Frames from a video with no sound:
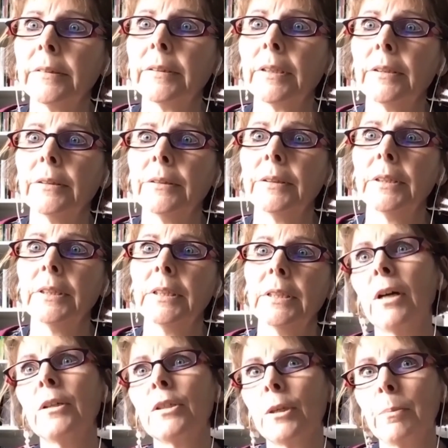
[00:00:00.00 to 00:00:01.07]
So
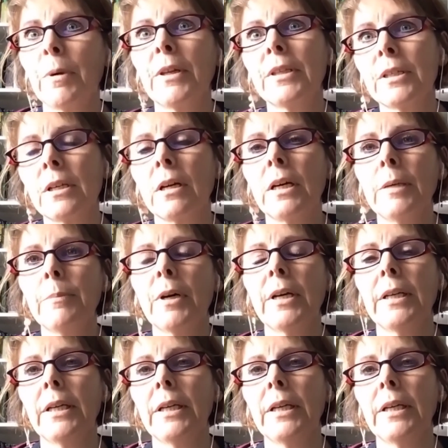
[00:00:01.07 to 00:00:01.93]
by the time